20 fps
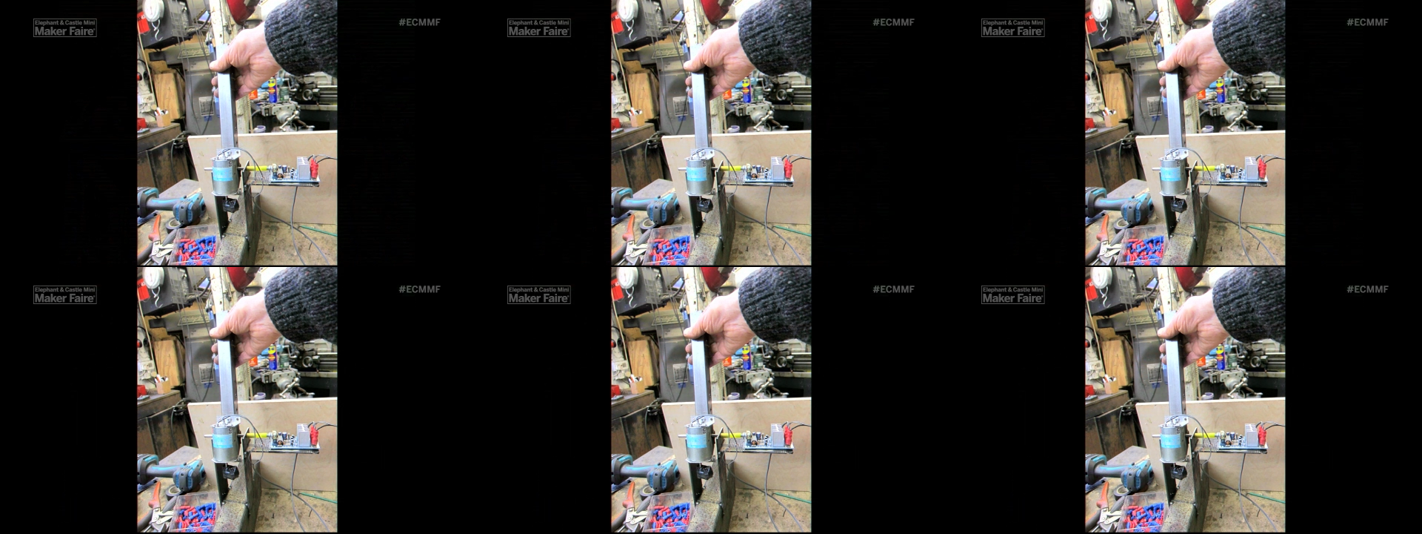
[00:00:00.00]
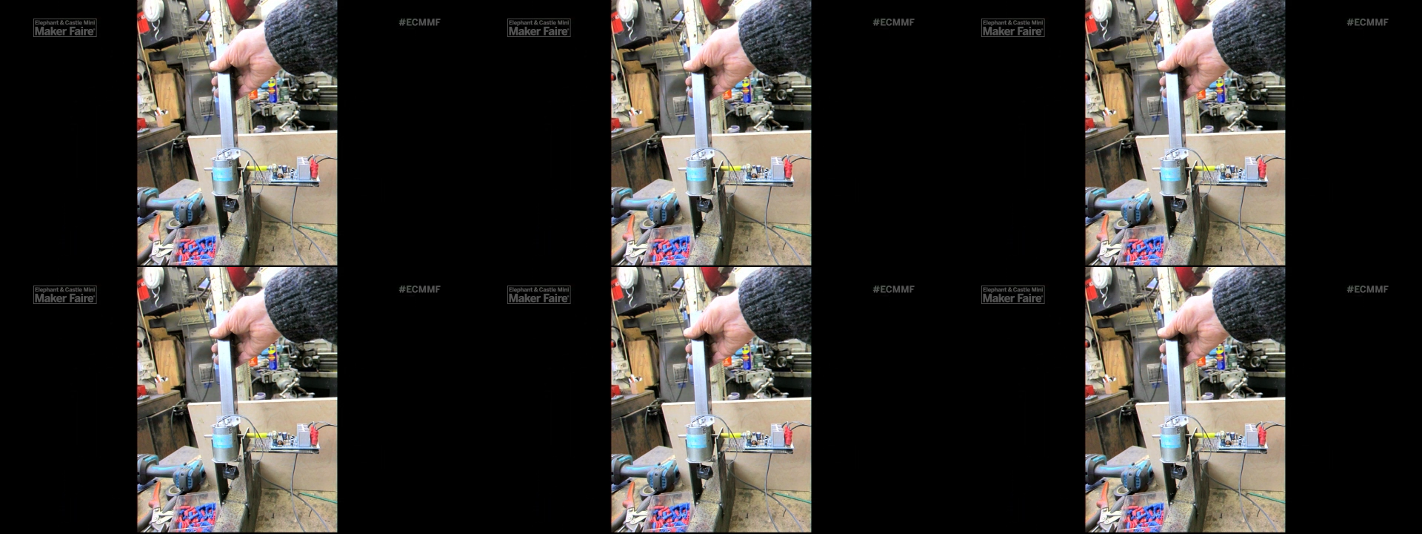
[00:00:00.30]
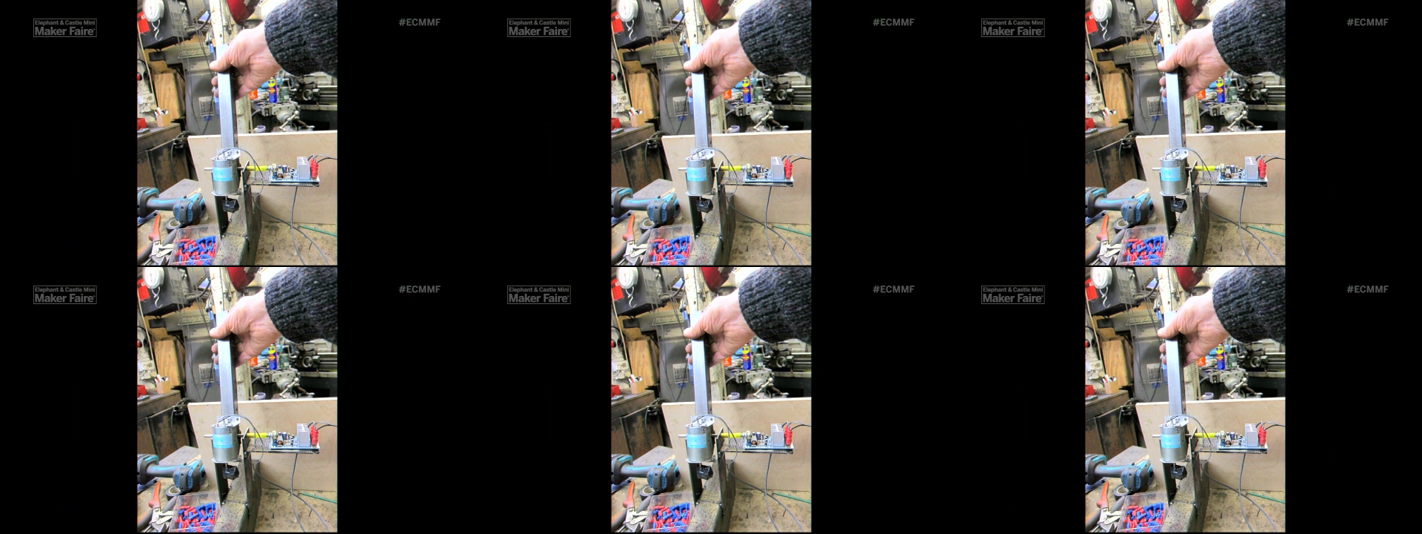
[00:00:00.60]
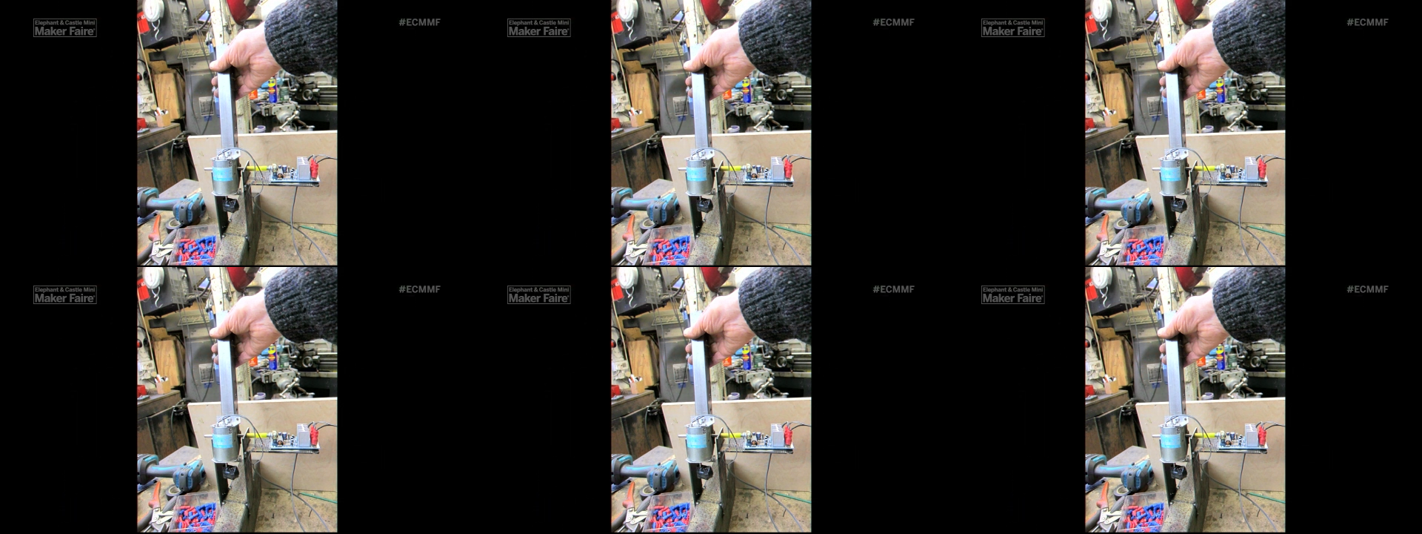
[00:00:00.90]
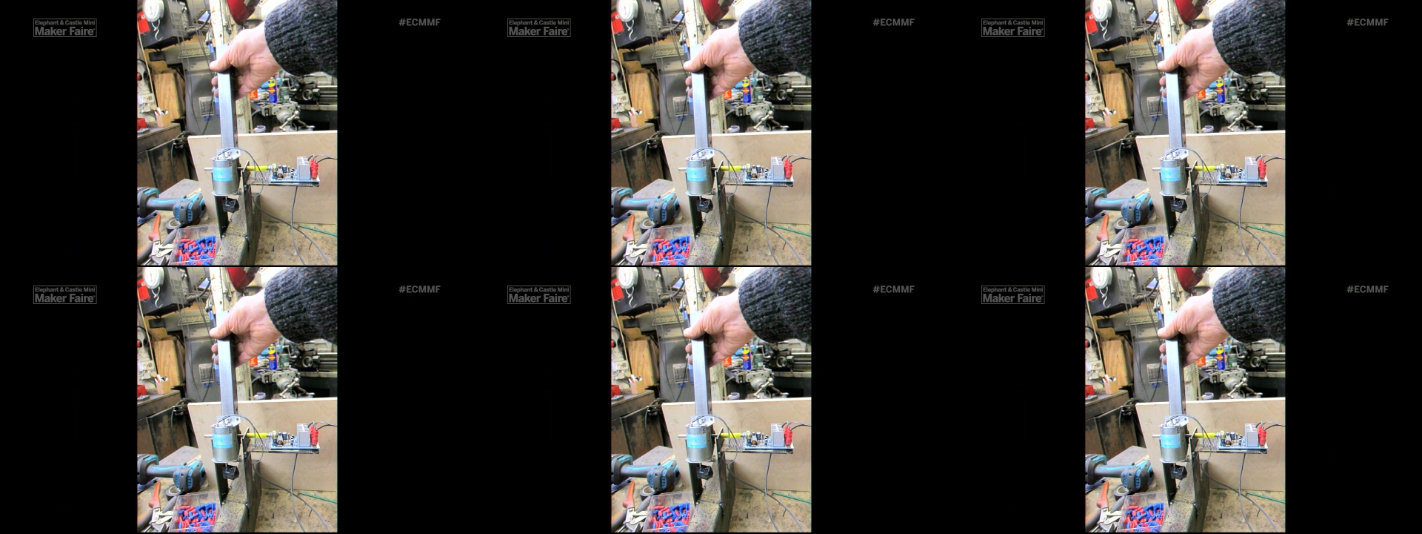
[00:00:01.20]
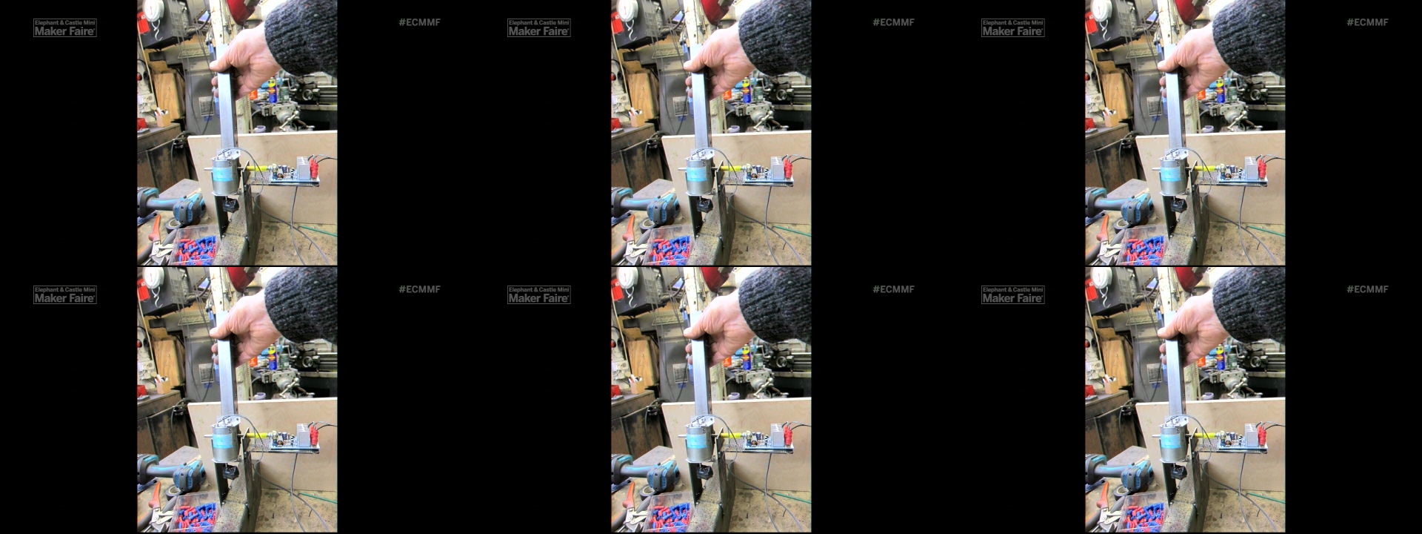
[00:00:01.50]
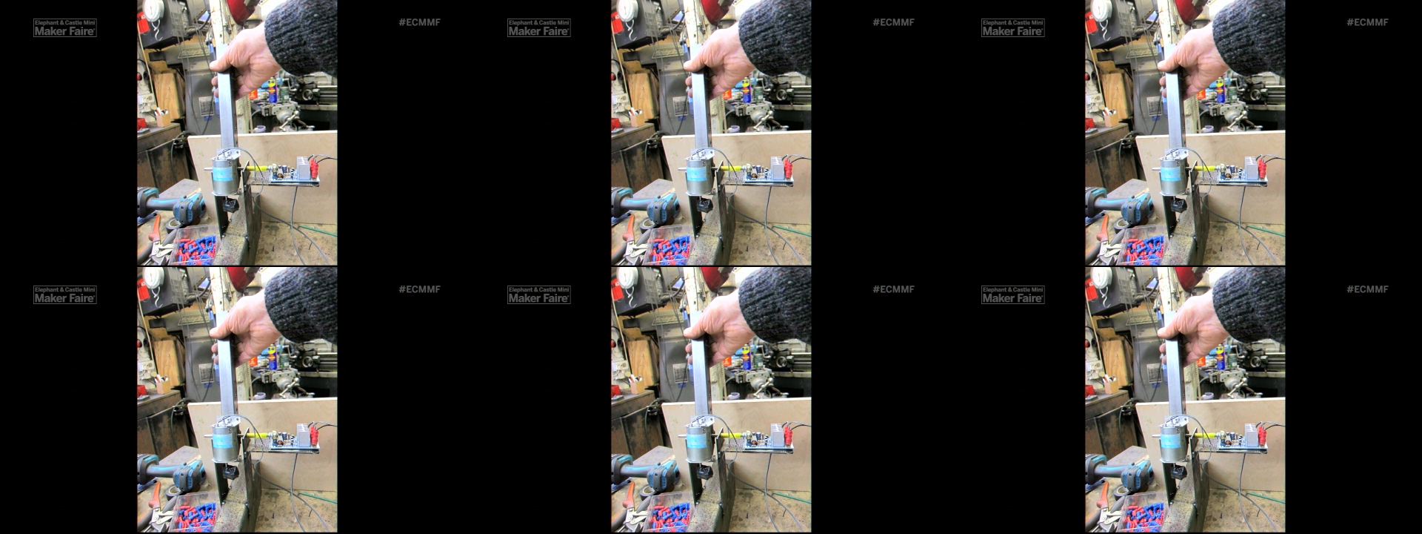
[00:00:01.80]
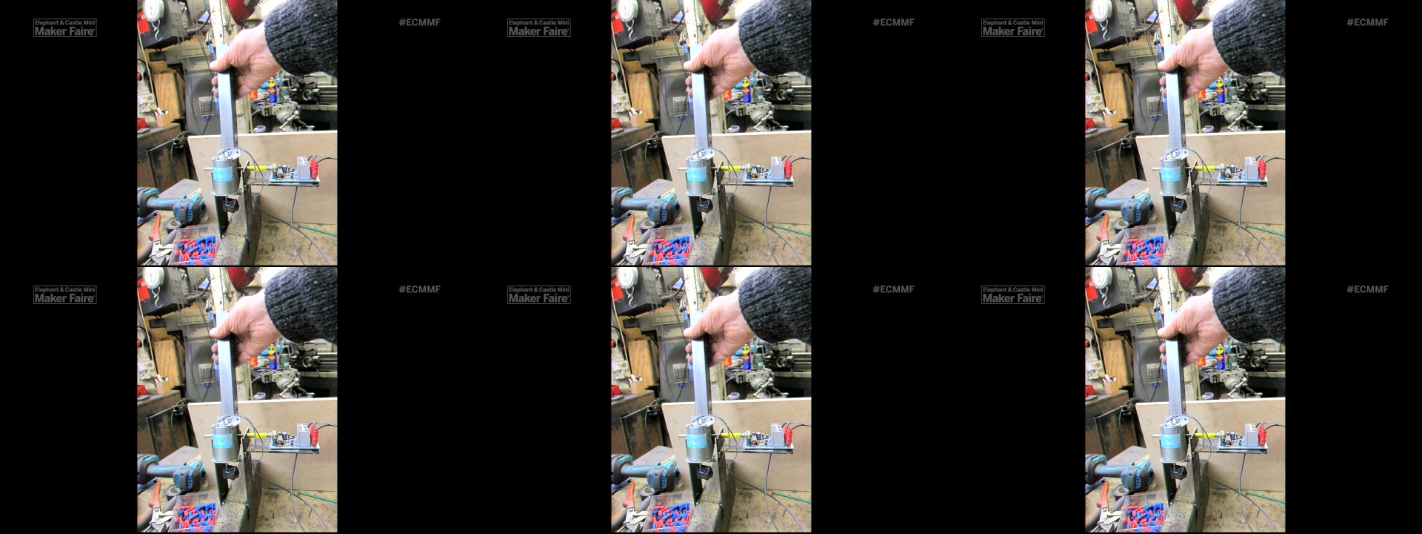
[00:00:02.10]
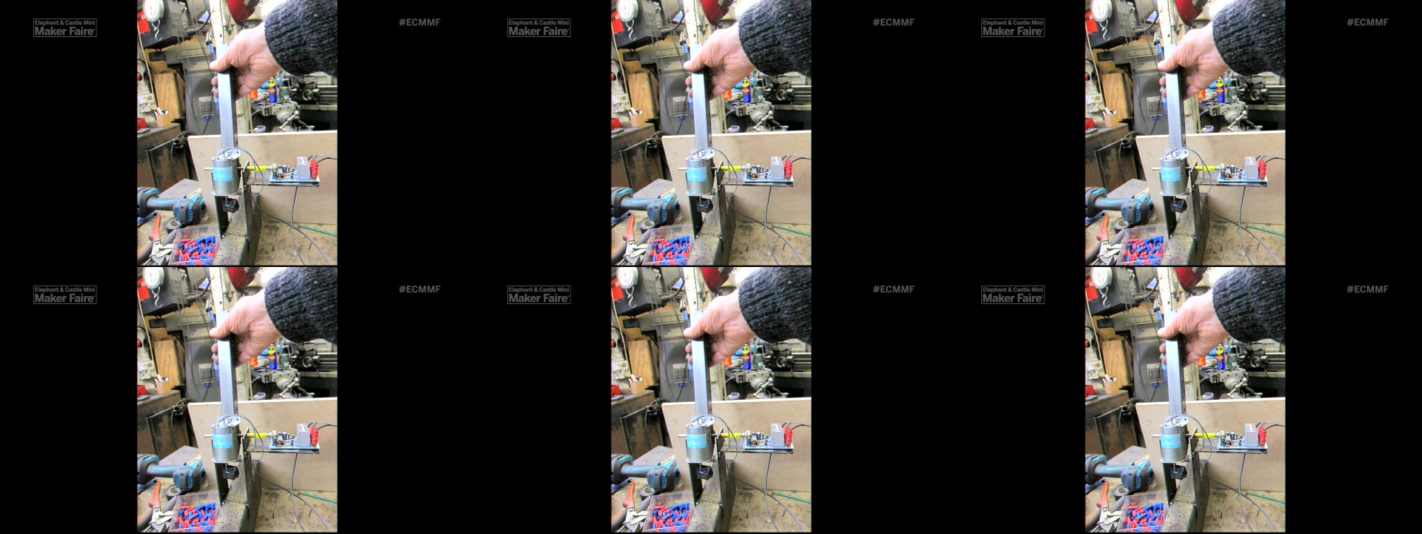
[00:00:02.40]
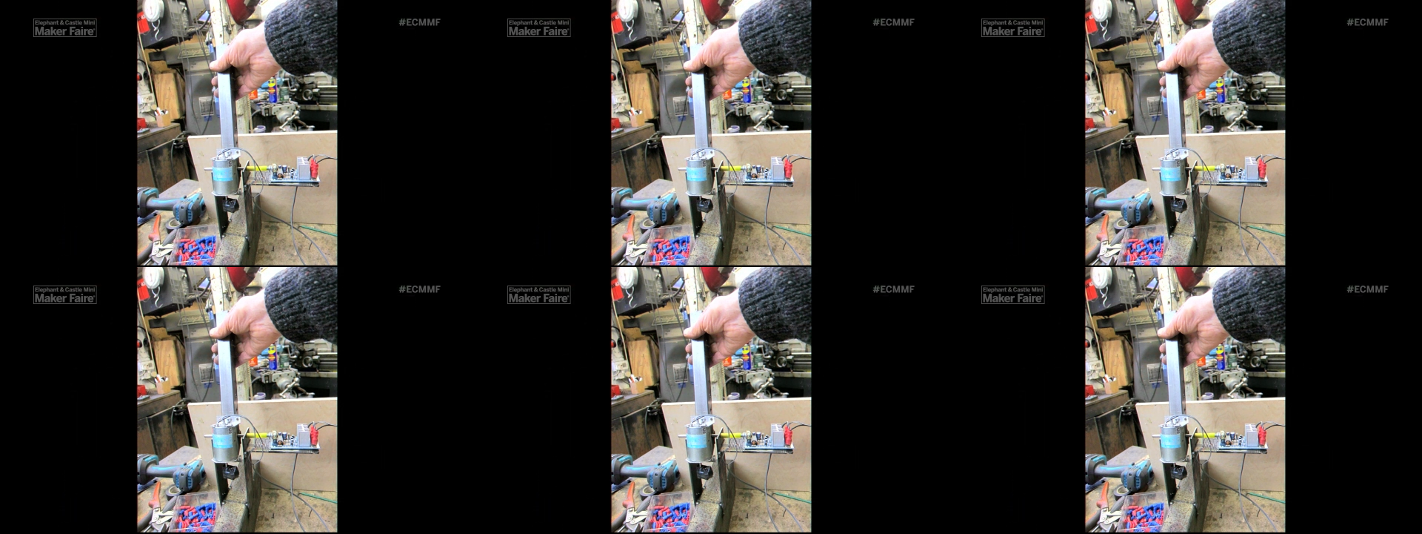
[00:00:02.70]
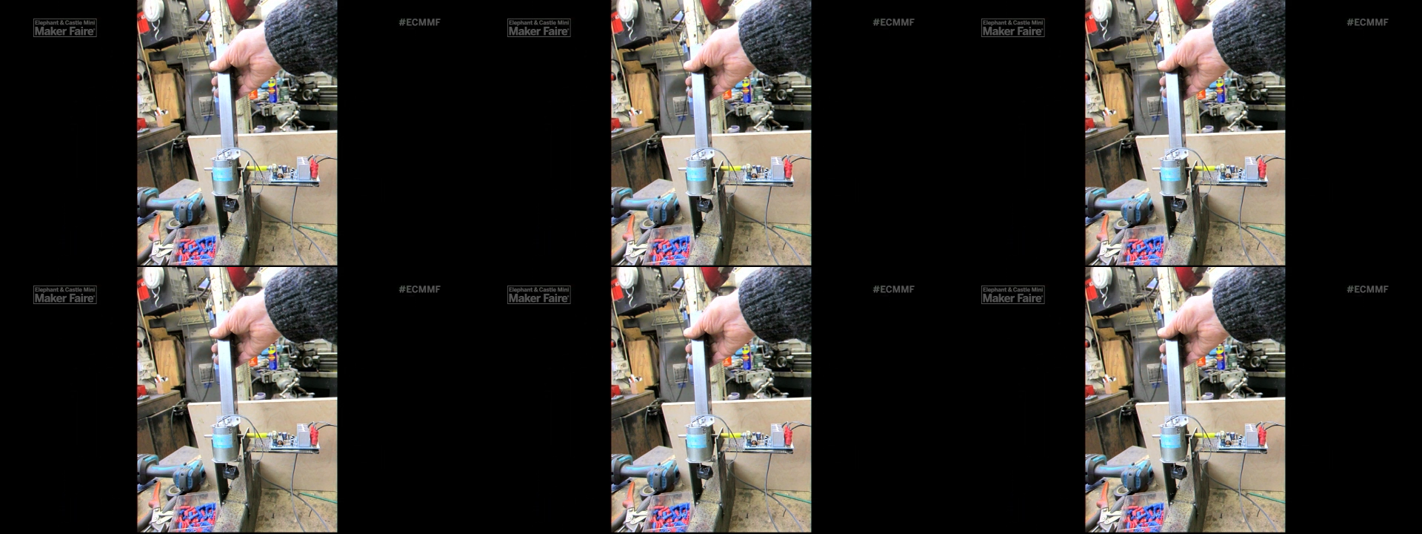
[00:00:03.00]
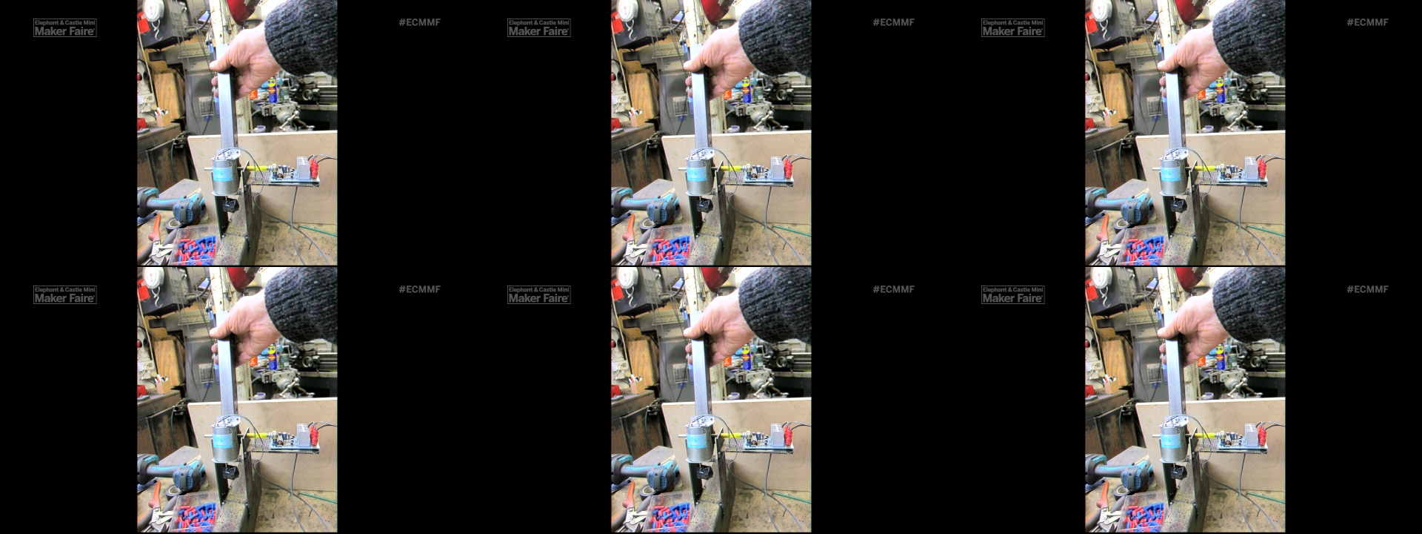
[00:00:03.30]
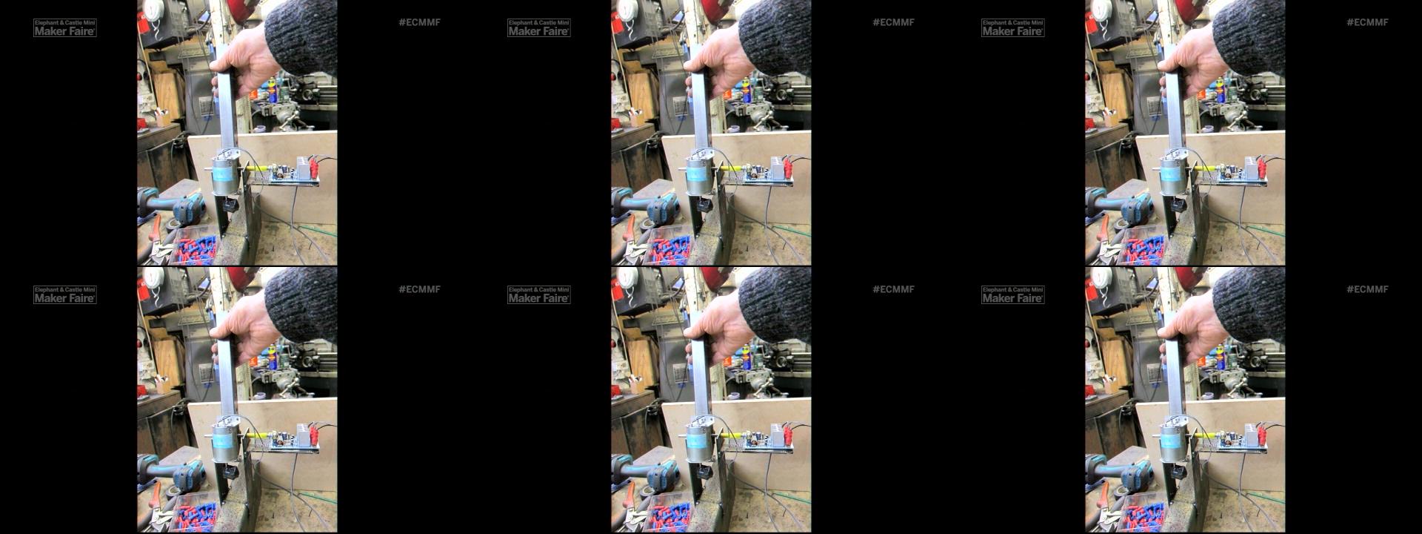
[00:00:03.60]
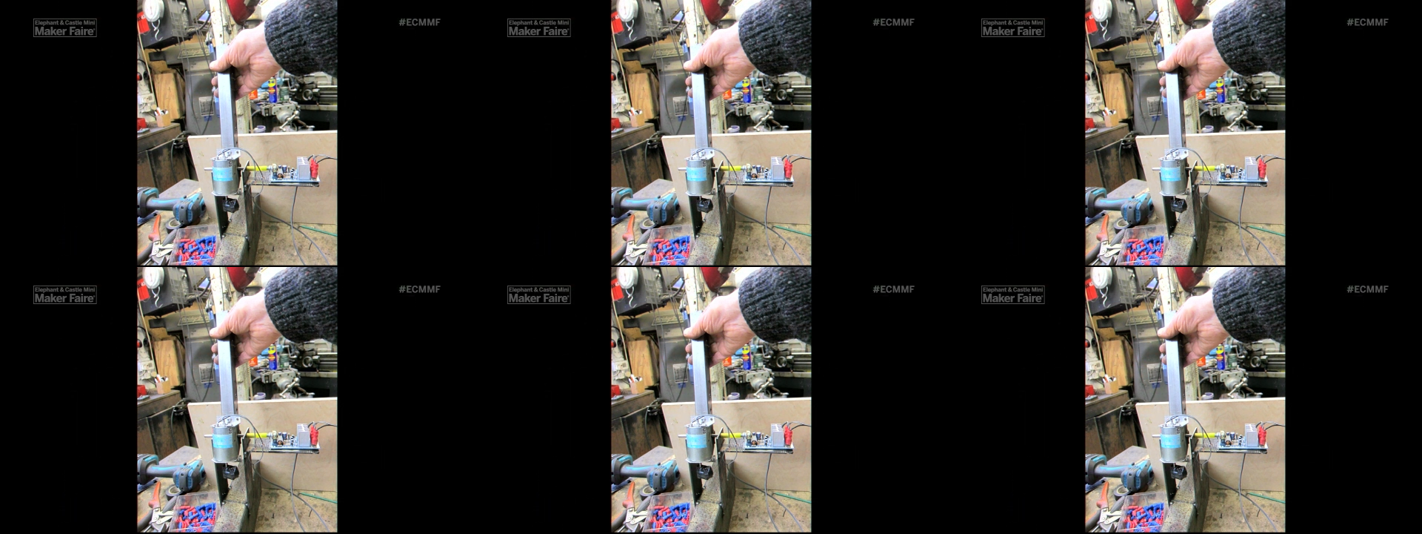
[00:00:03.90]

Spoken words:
[unreadable: no face in view]